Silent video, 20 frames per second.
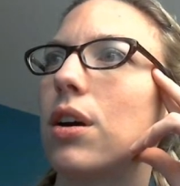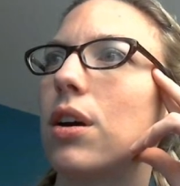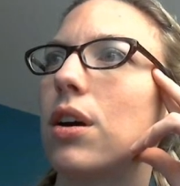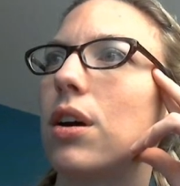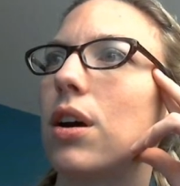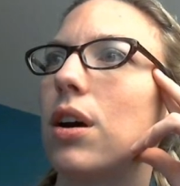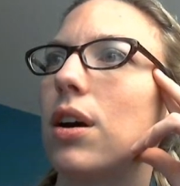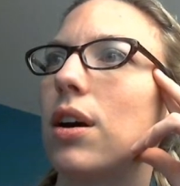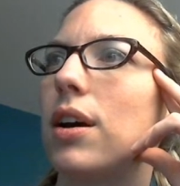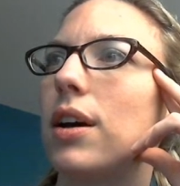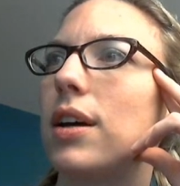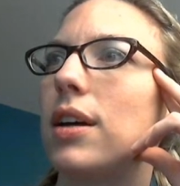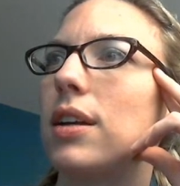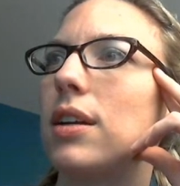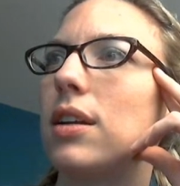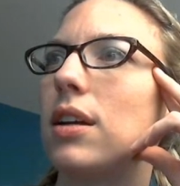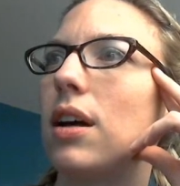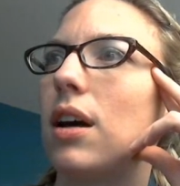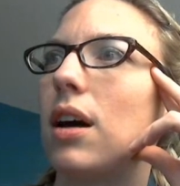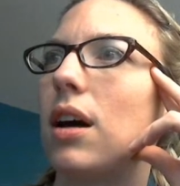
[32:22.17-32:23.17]

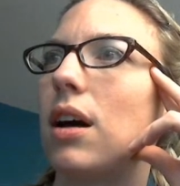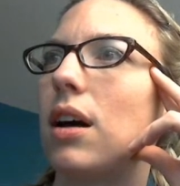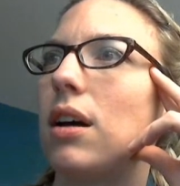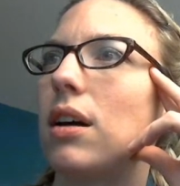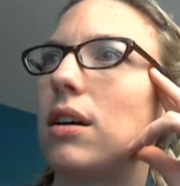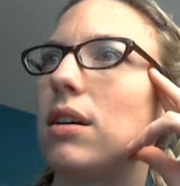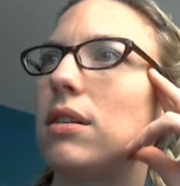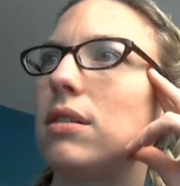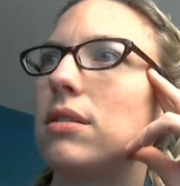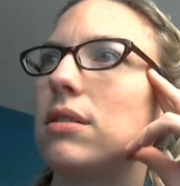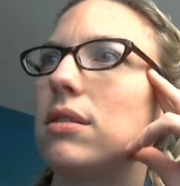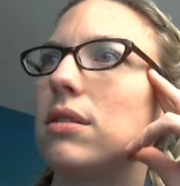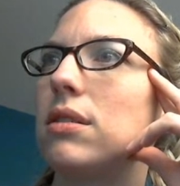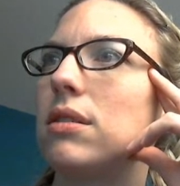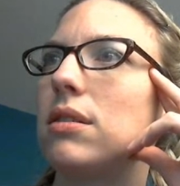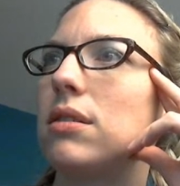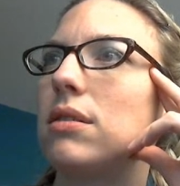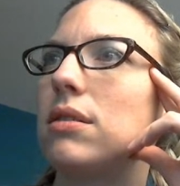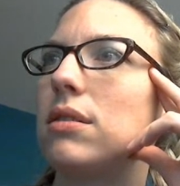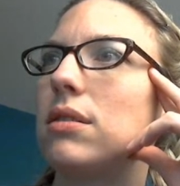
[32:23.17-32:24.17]
god
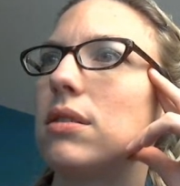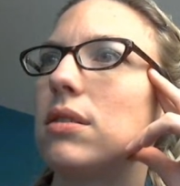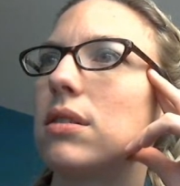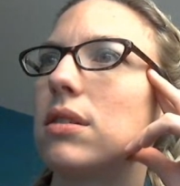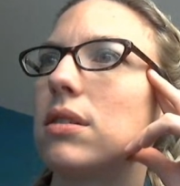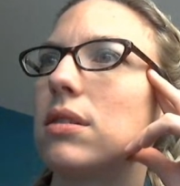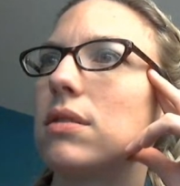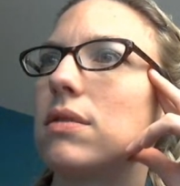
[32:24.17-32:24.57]
of...